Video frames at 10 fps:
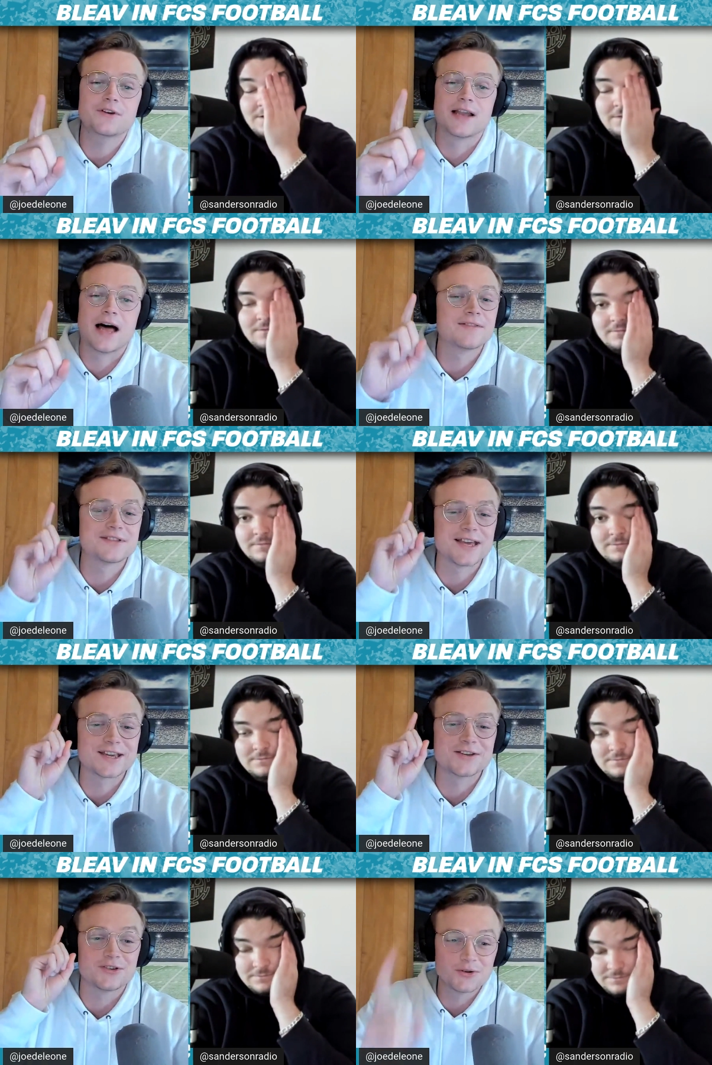Speaker 1: their lives, they
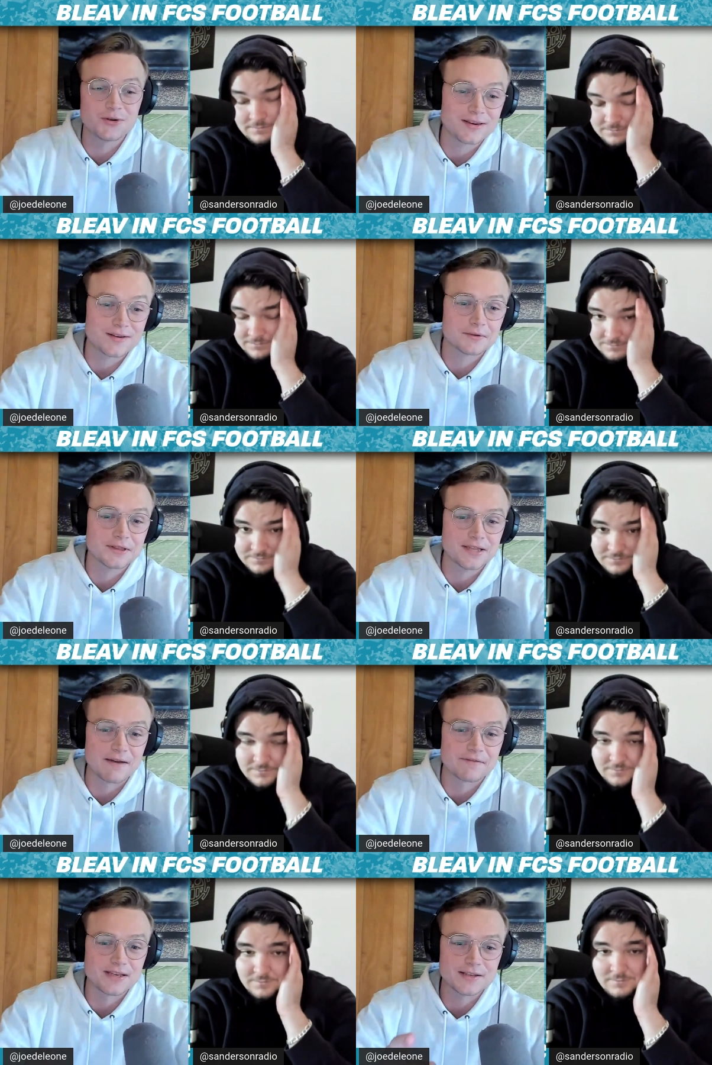could do it with the
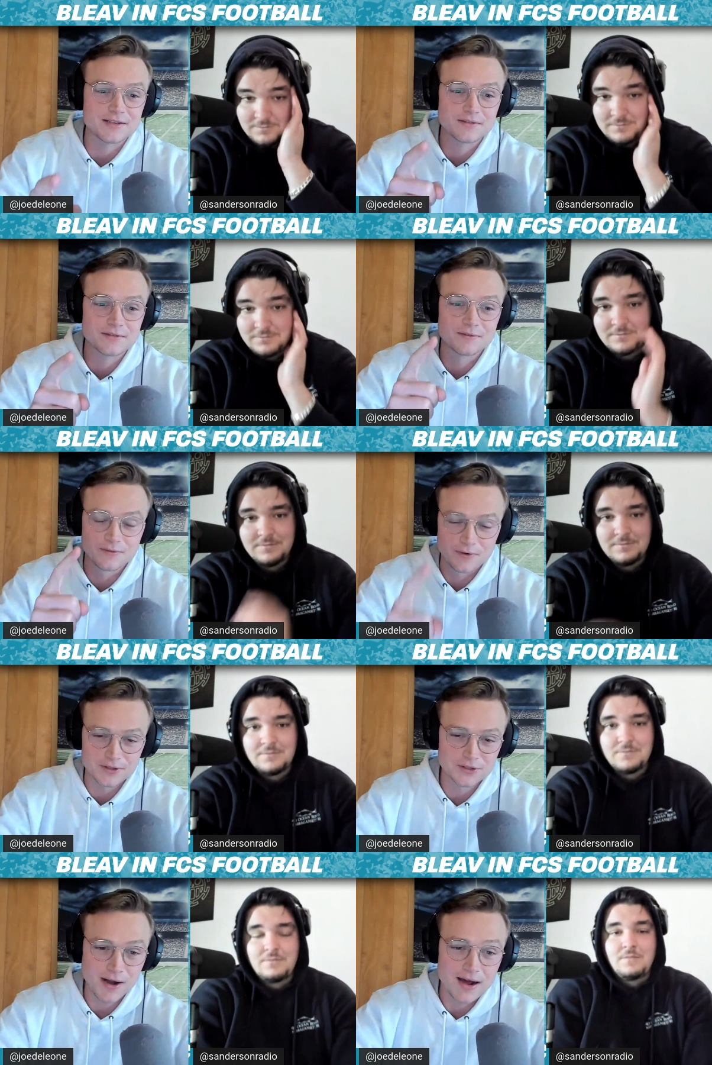FCS
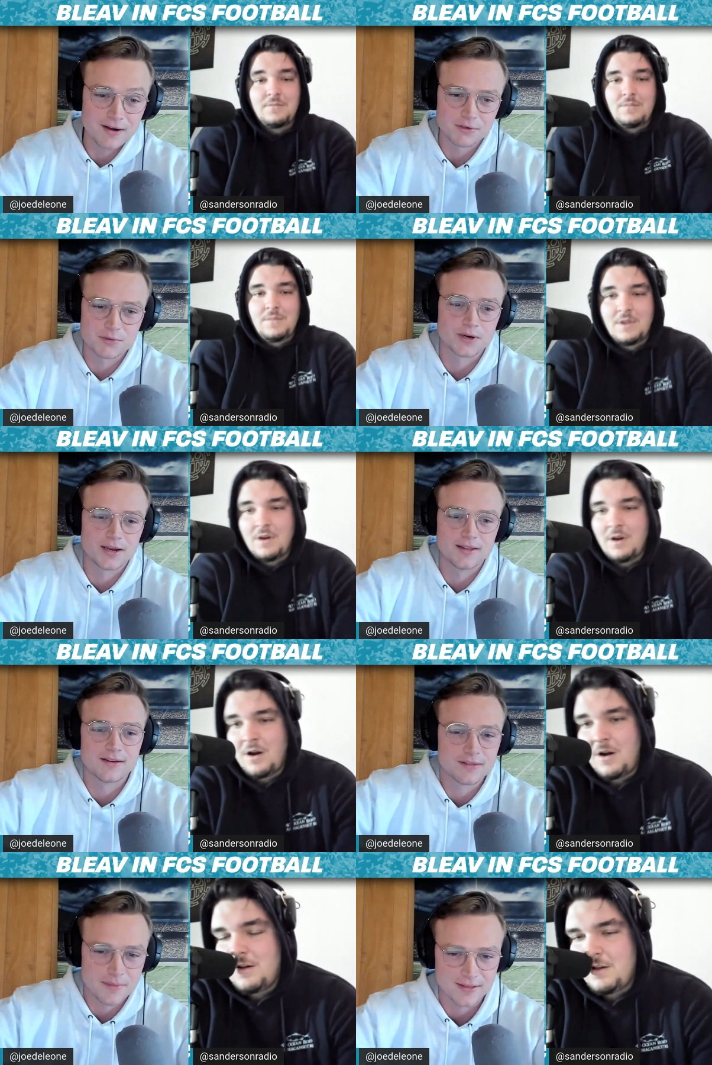first round, which we're going to
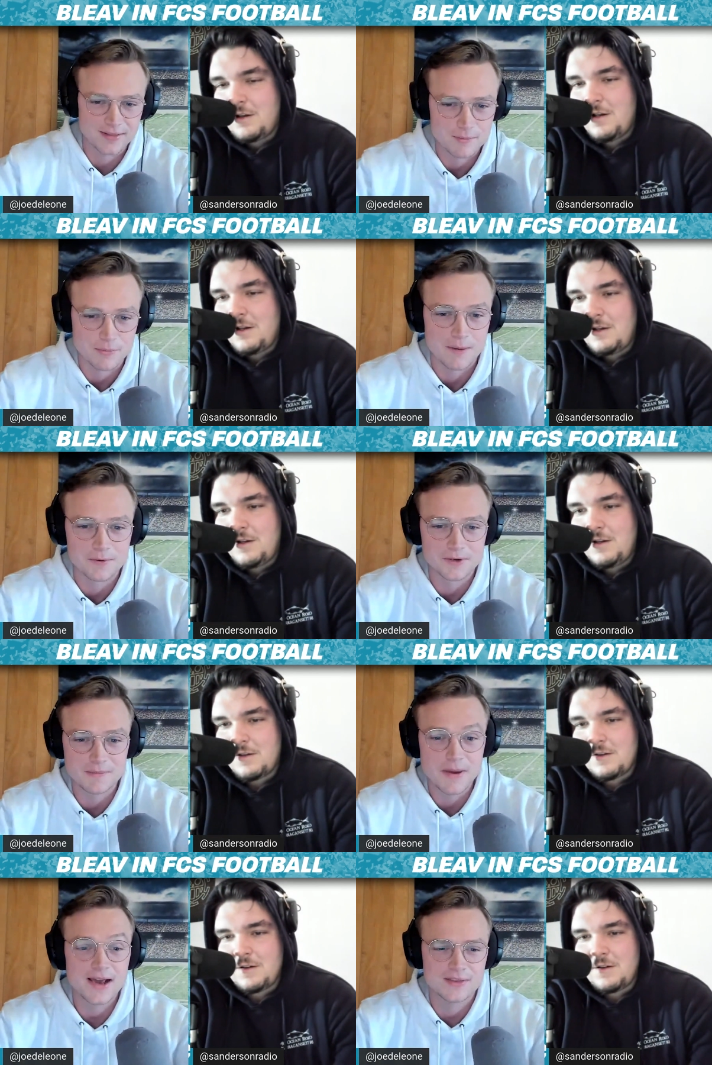tell them how they can properly
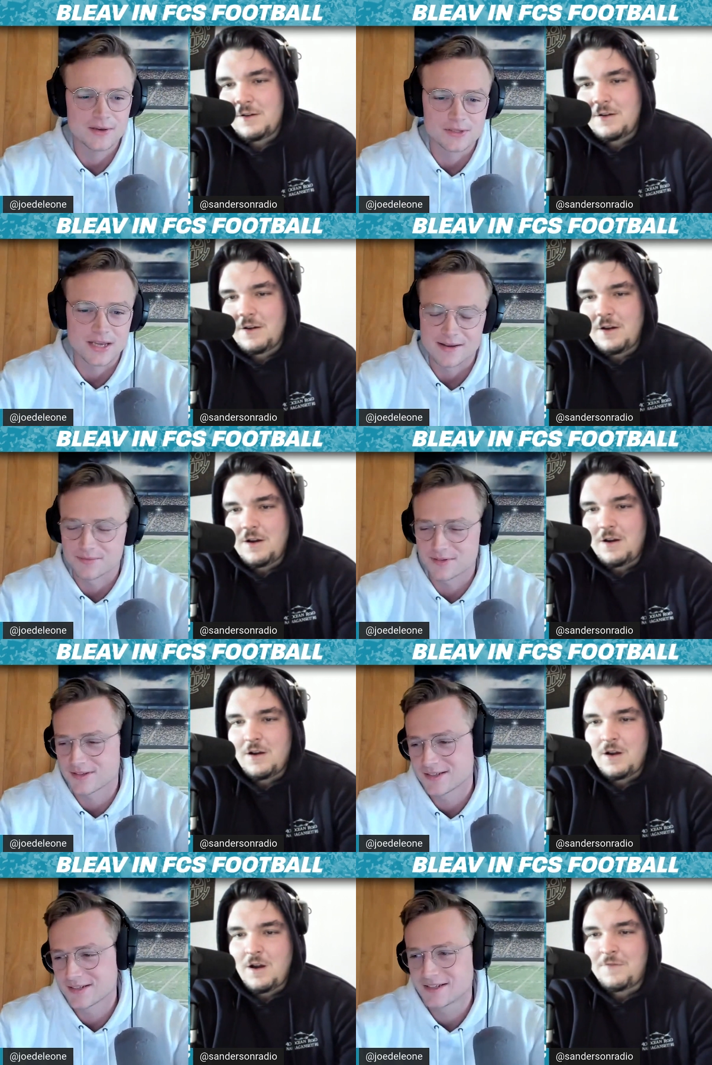pick those games.
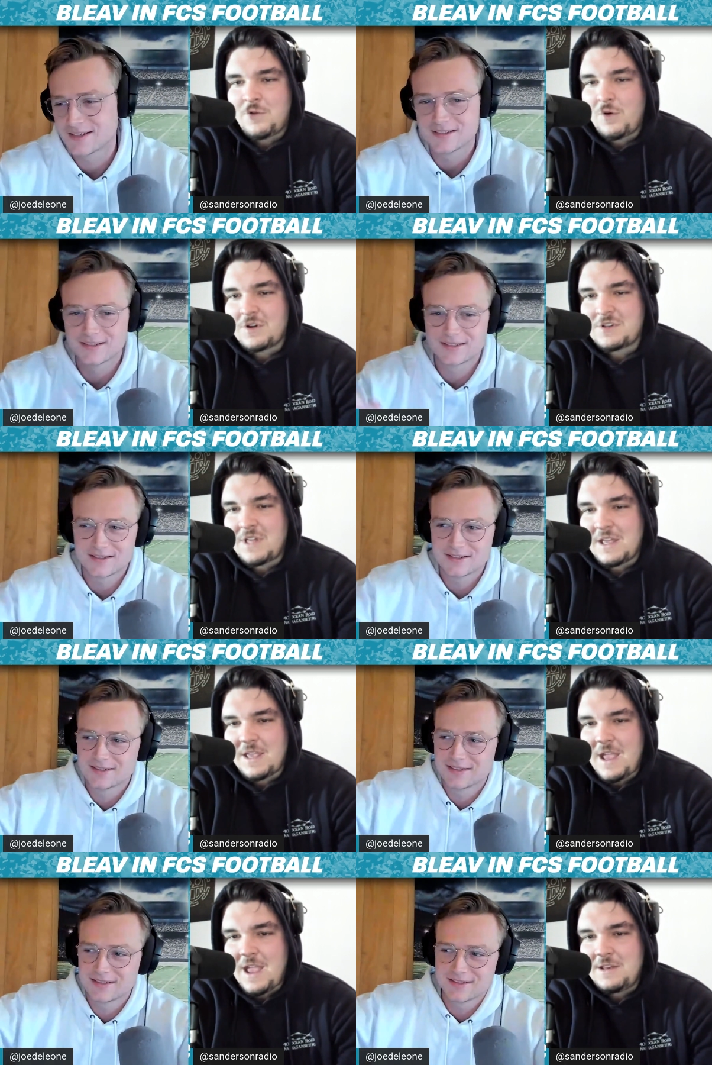
Speaker 2: Of course they
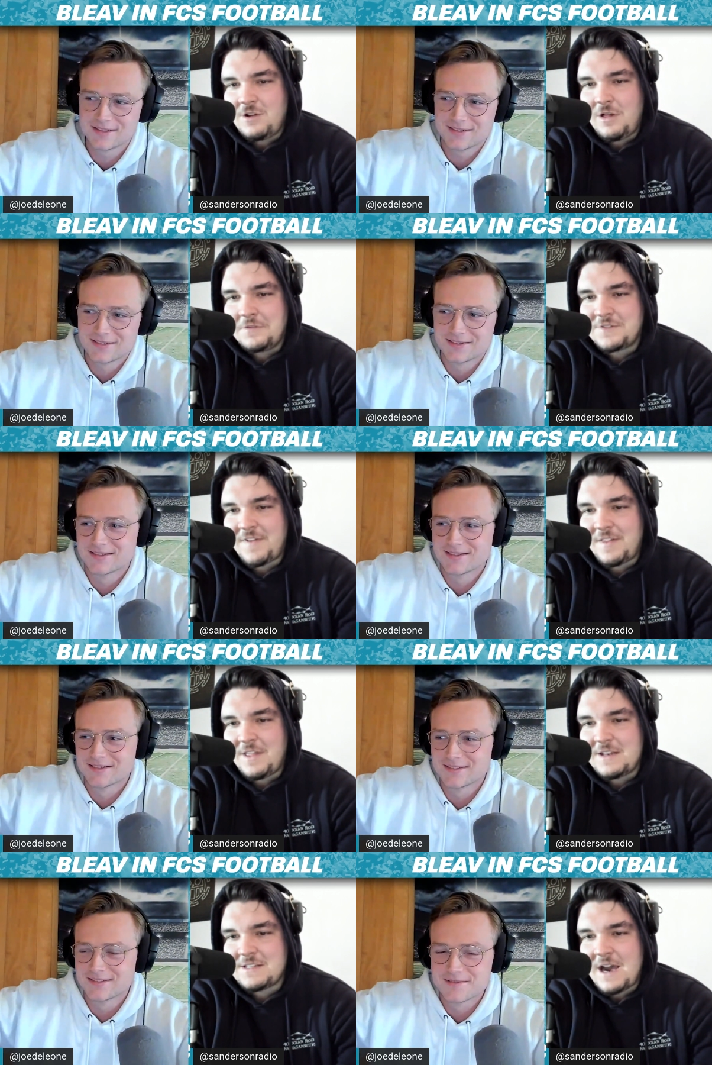can. You'll always find the
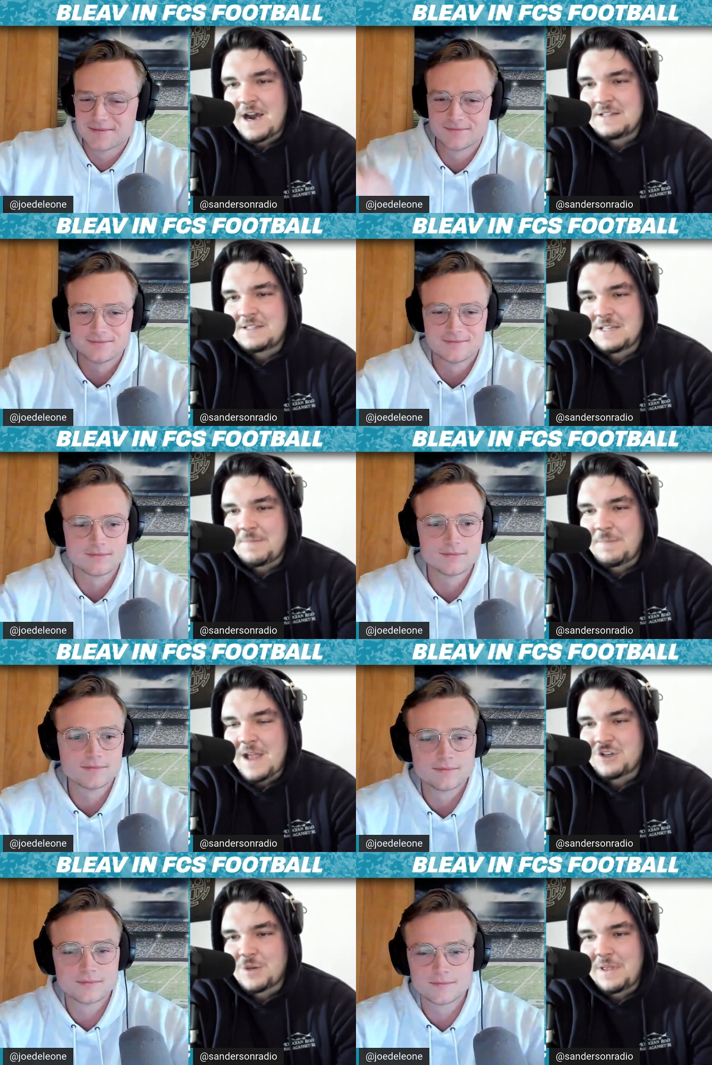latest odds, team
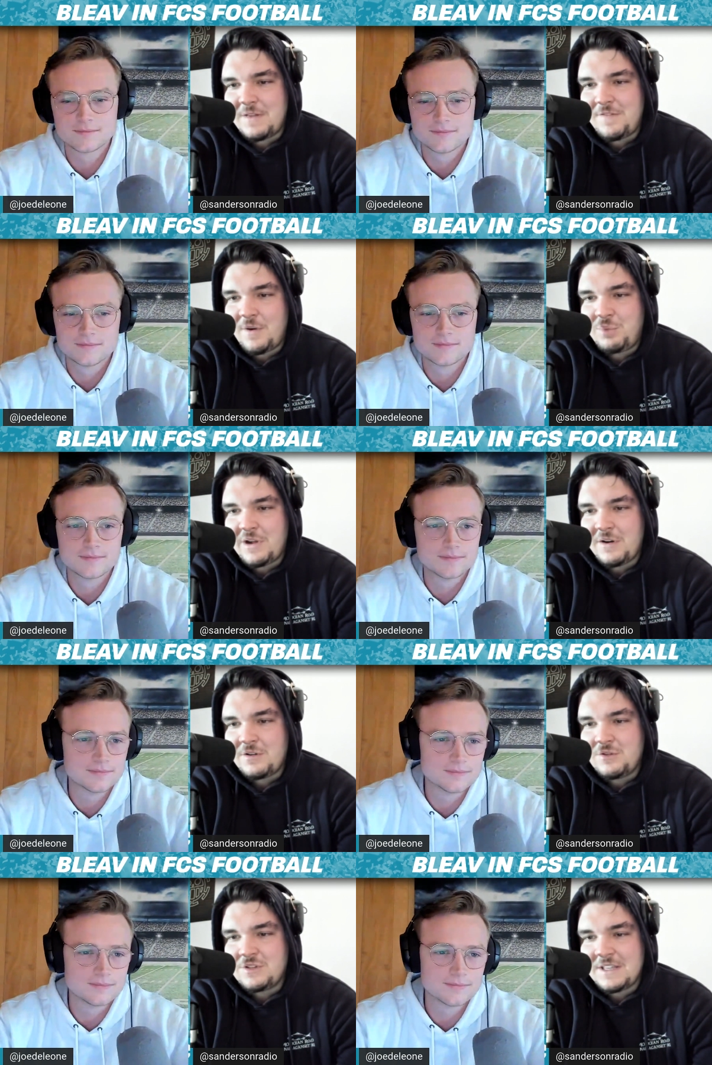matchup info, player
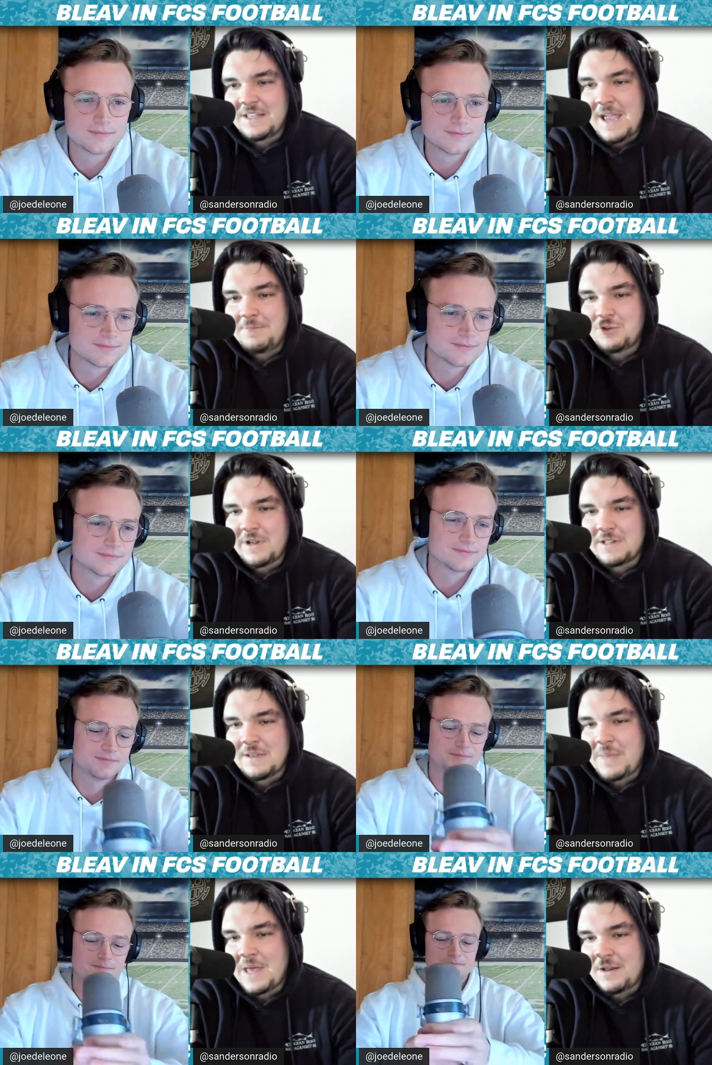news, and game trends at
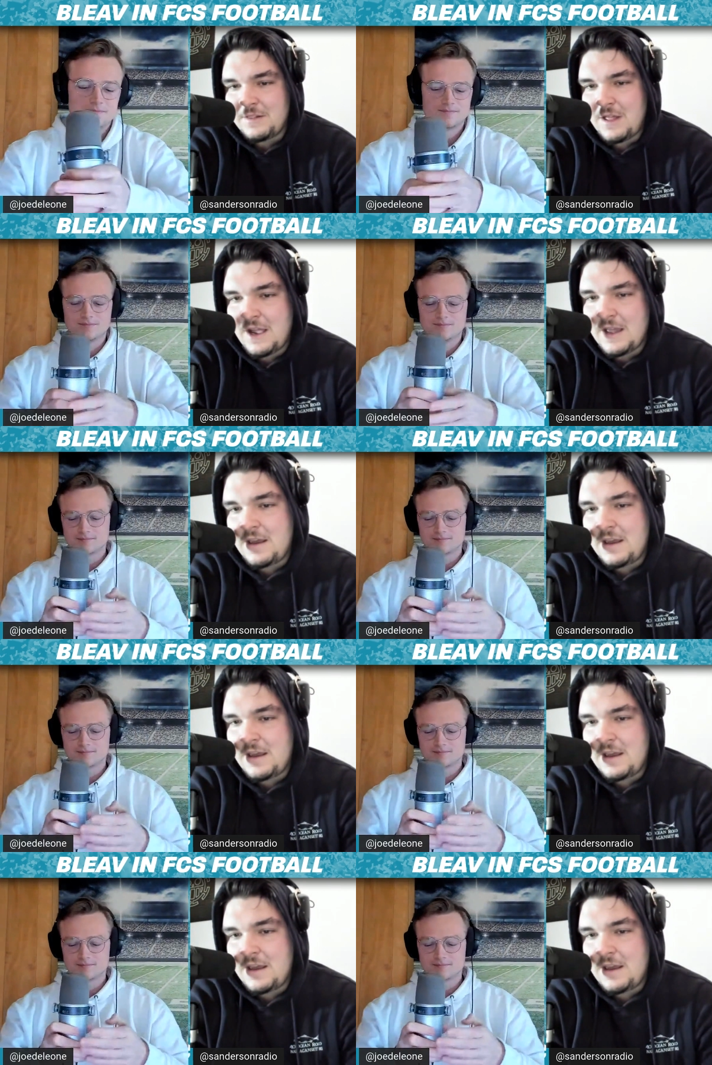BetOnline.